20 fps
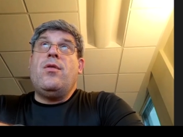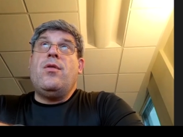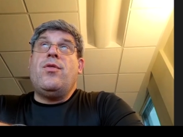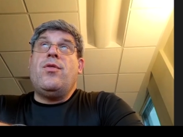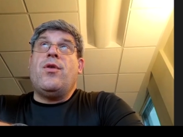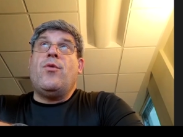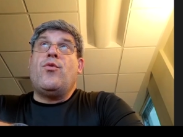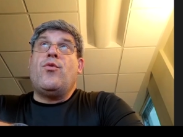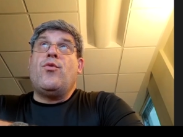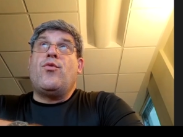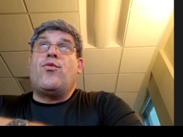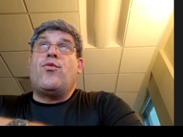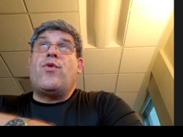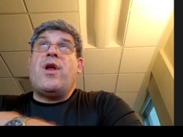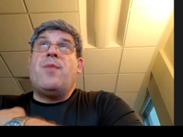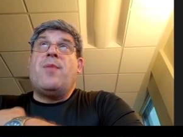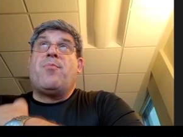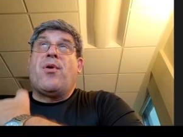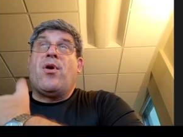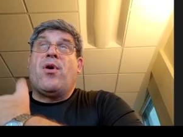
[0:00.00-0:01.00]
the
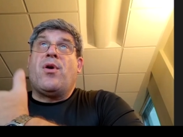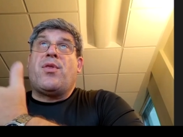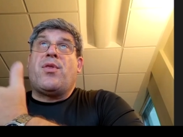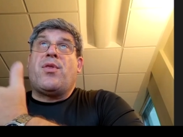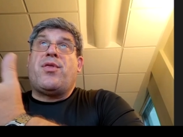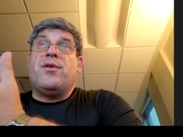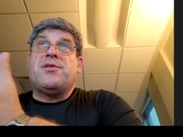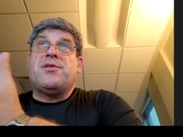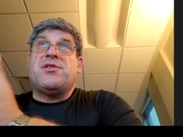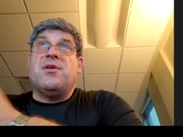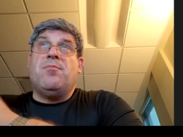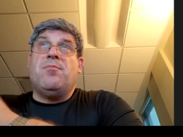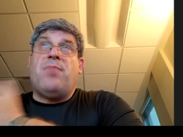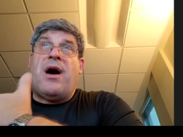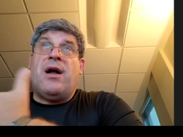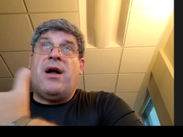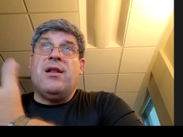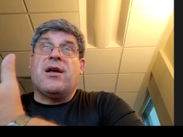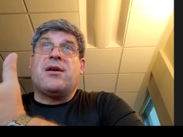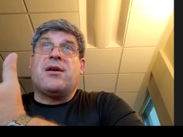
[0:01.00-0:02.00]
rebirth
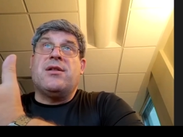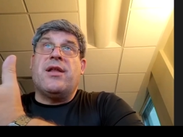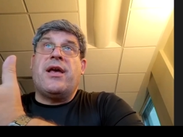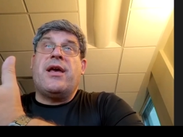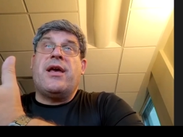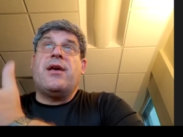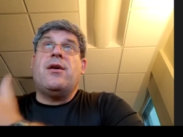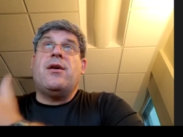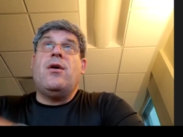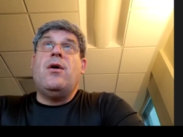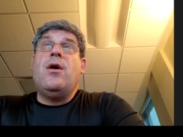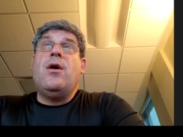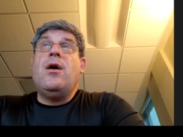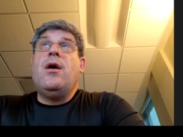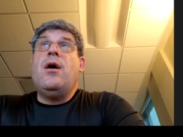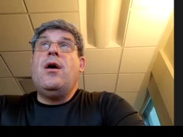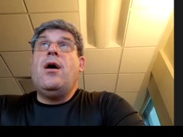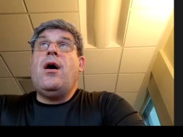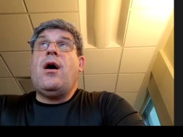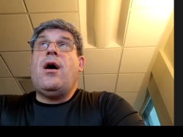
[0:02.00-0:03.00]
symbolically
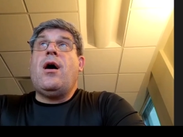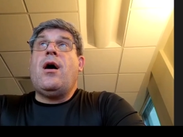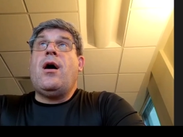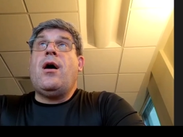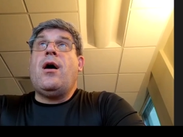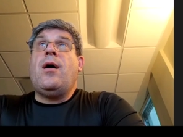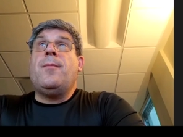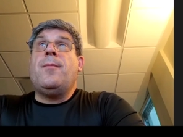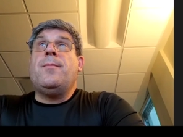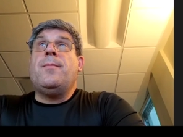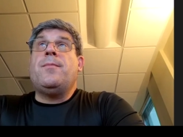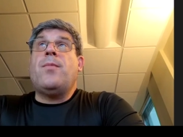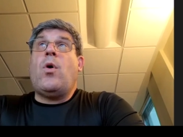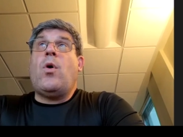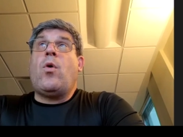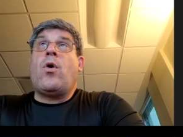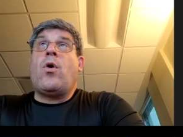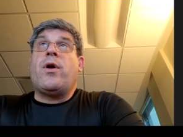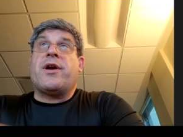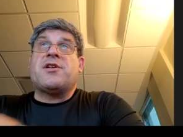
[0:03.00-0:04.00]
um,
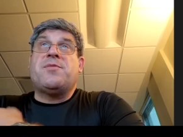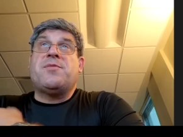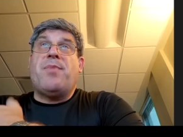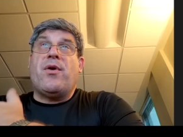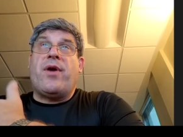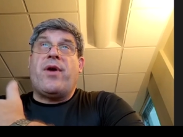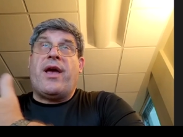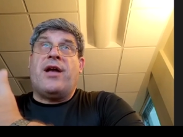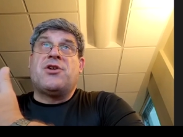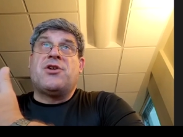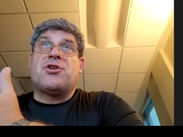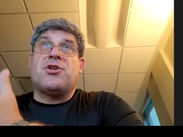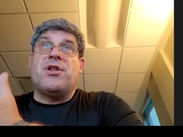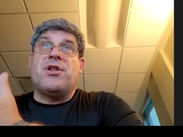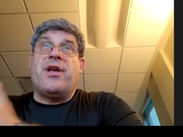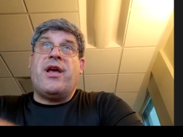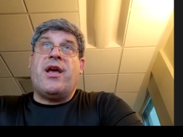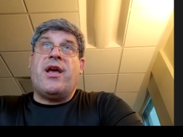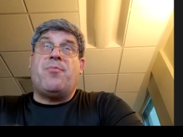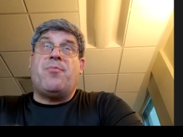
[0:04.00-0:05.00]
or
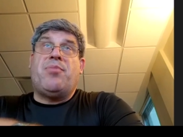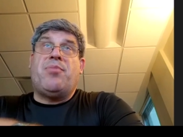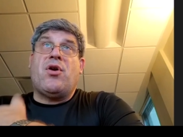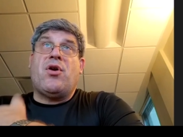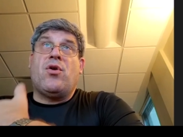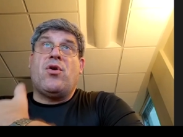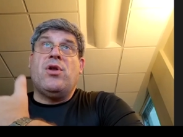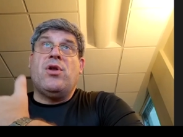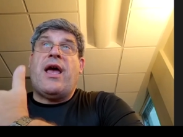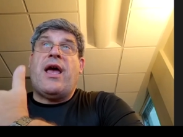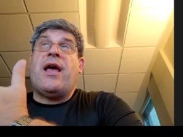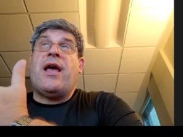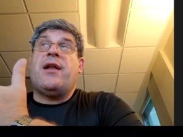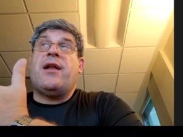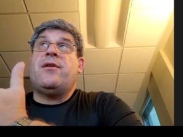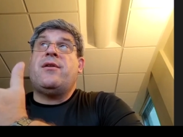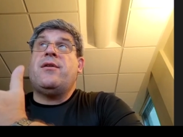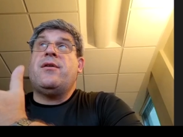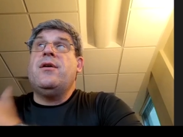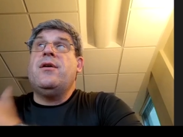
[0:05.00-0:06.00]
experientially in a pure
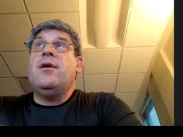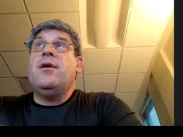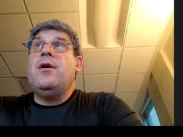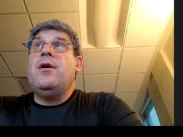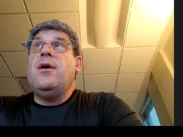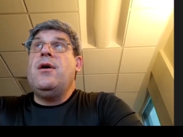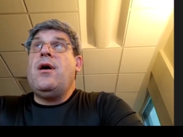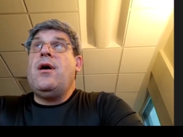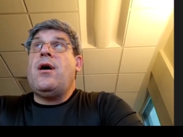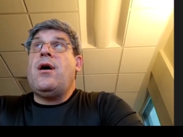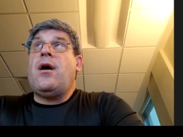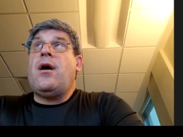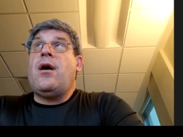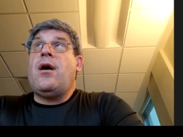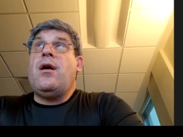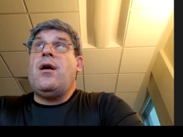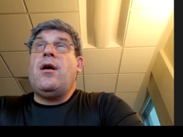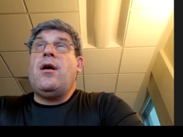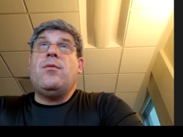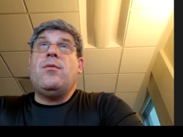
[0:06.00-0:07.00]
land,
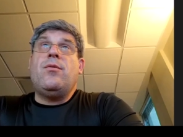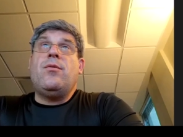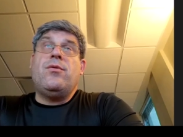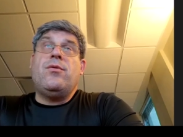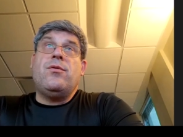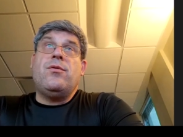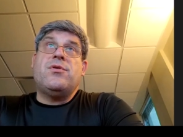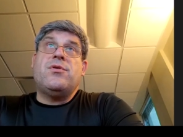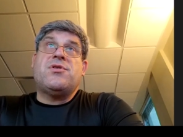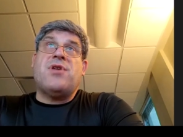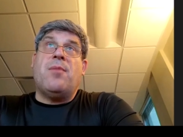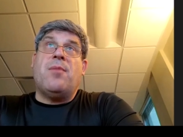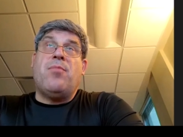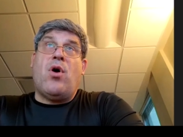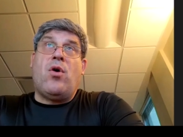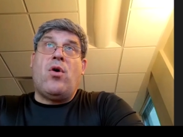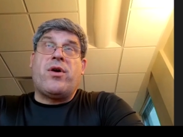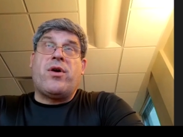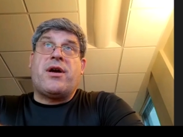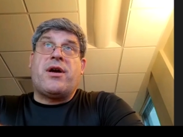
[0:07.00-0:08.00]
uh,
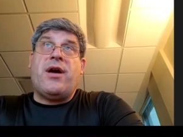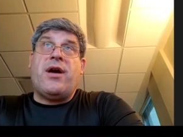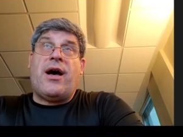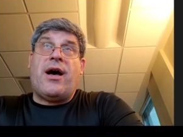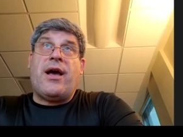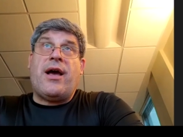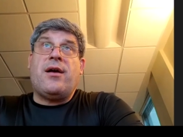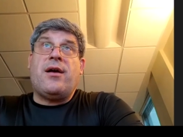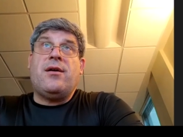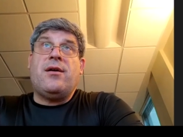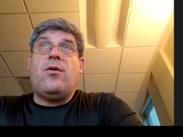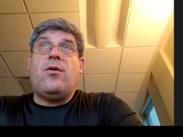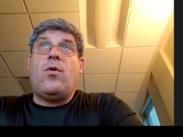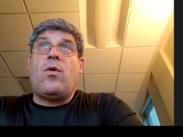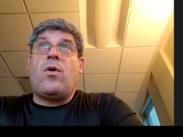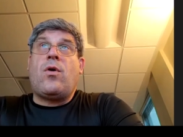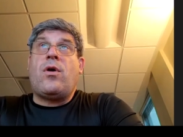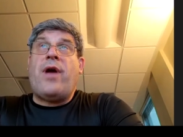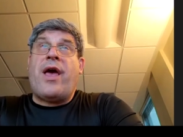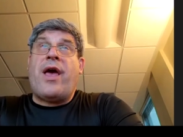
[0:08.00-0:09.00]
Sambhogakaya
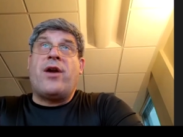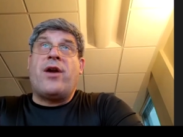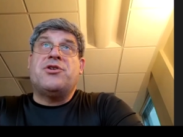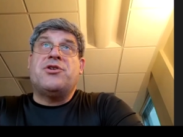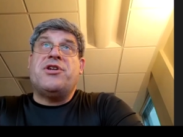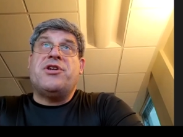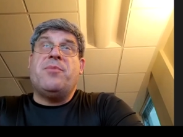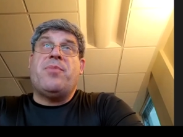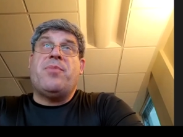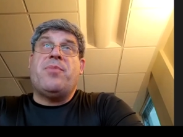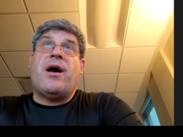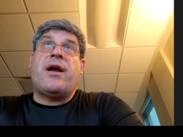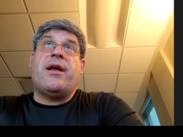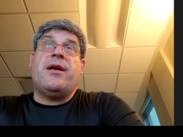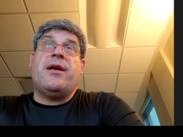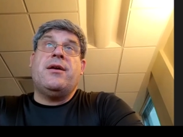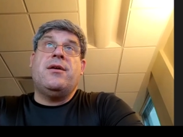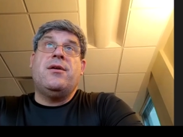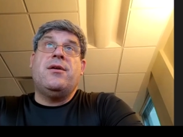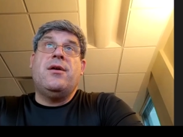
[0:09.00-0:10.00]
or energy body,